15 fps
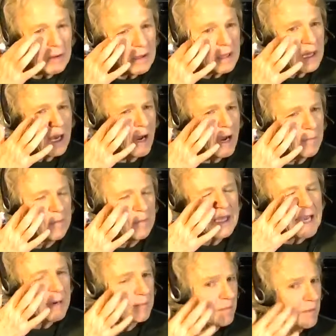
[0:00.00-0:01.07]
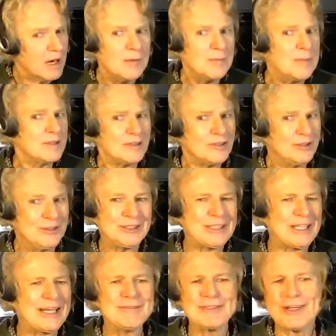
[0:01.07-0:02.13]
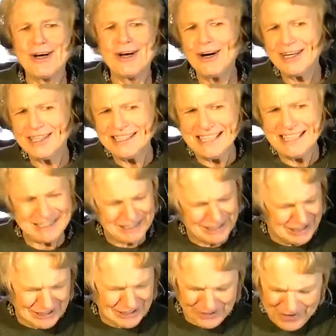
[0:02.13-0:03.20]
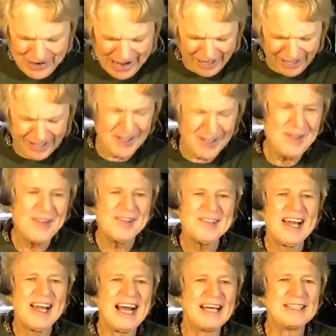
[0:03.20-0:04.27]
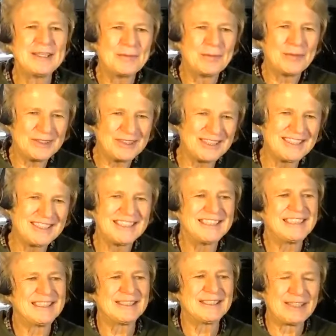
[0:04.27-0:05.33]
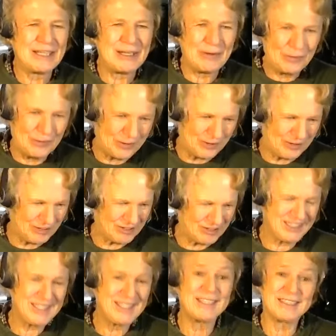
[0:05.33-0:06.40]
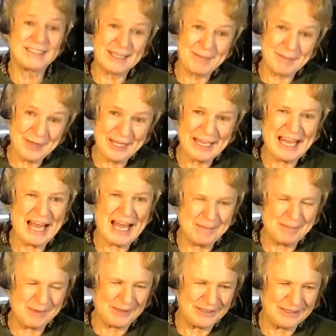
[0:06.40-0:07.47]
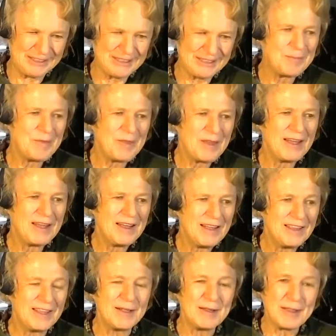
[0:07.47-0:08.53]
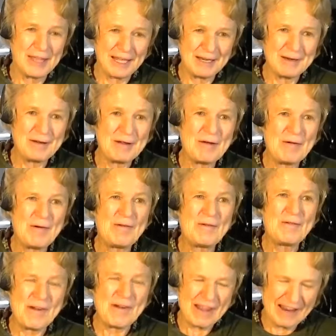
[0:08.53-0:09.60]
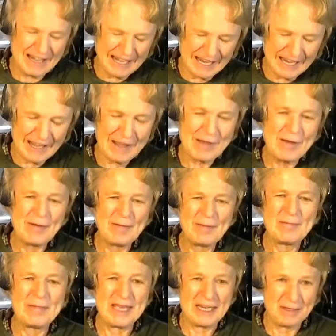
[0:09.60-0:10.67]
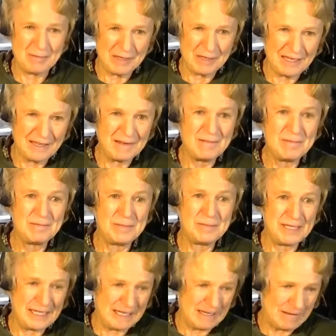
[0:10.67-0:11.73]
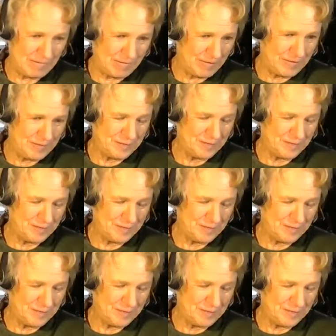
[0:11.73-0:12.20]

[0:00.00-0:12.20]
Yeah. Yep. Oh, but Susan, I was a hard nut to crack. And it wasn't until the August that something happened that then really made me believe.